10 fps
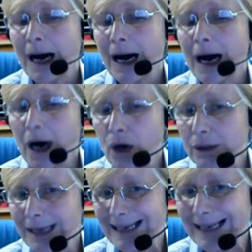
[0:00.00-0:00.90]
Our
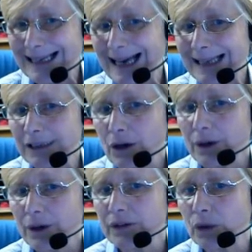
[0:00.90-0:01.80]
online
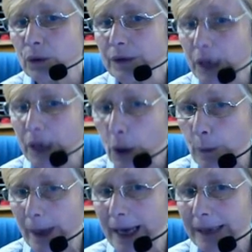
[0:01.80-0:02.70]
catalog is called the
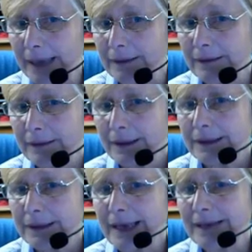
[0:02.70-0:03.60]
OPAC.
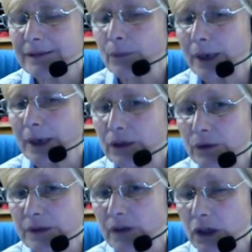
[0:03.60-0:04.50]
That's where you
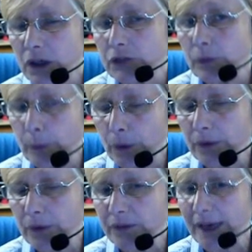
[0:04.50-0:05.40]
can search for
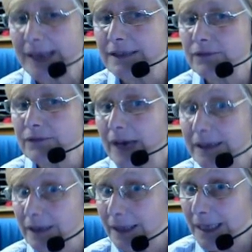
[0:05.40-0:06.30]
books and, in
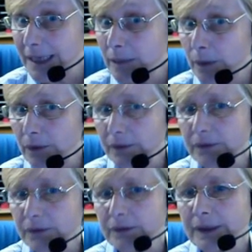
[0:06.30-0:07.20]
fact, our
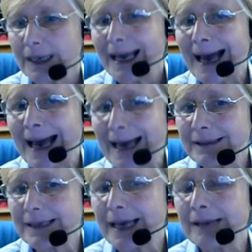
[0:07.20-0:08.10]
ebooks.
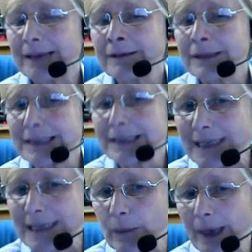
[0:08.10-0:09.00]
And then the
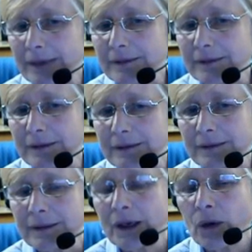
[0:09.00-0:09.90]

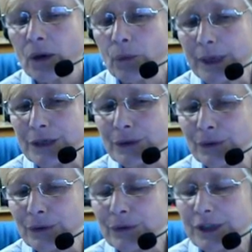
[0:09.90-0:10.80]
databases. We
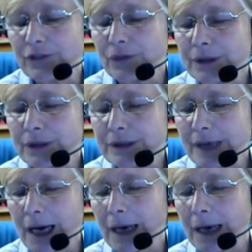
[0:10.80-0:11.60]
do different